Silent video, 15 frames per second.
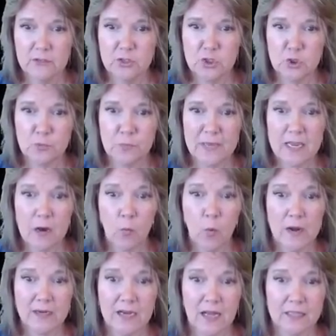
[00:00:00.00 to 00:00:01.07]
to be a
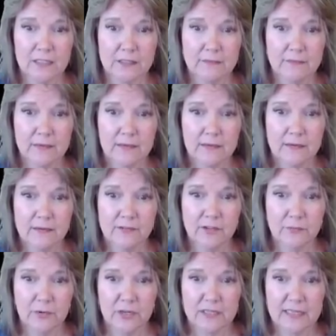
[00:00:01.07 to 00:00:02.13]
1 color. So
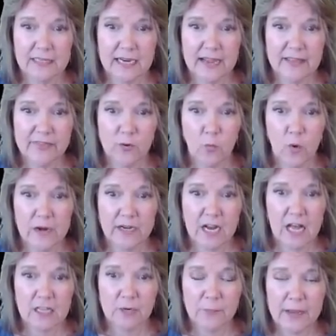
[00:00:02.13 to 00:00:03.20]
I'm going to click on the 1
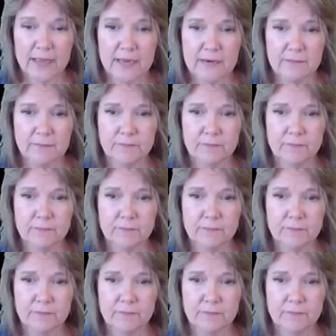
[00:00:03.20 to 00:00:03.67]
color button.